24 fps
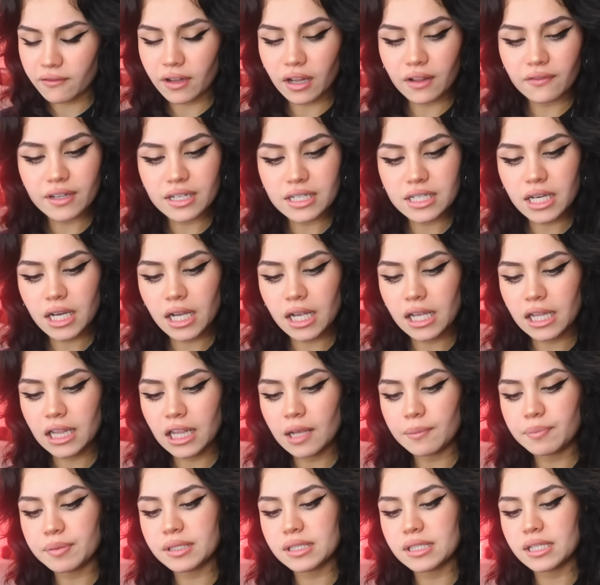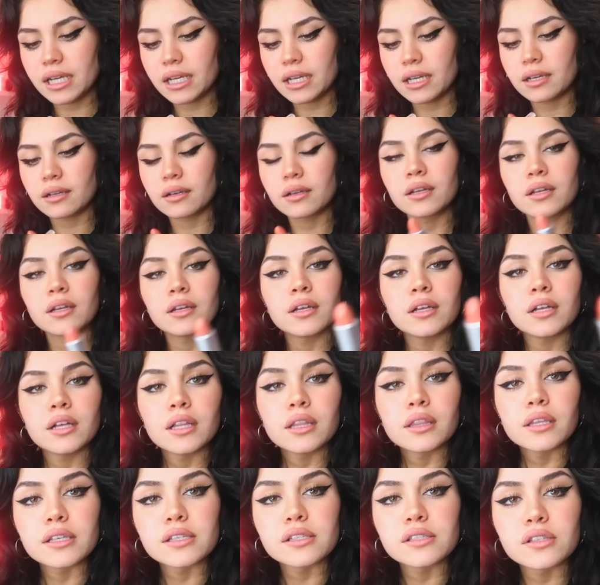Velvet Teddy lipstick.
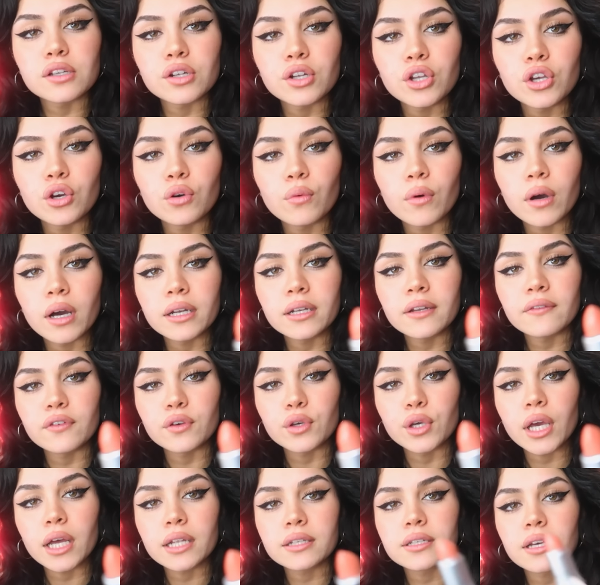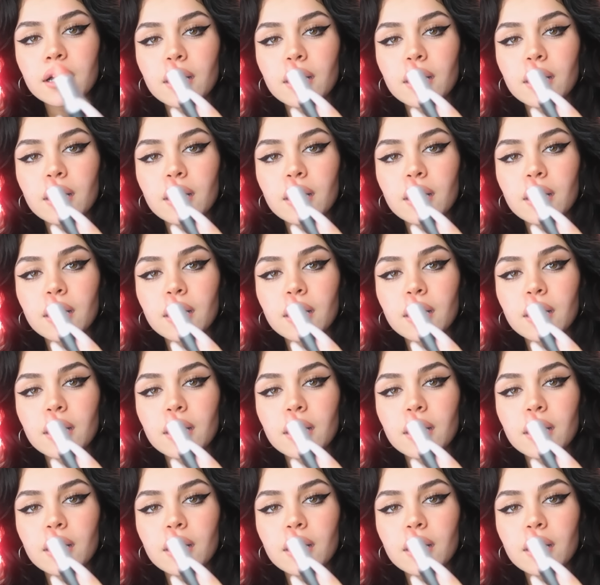This is a new one, if you can't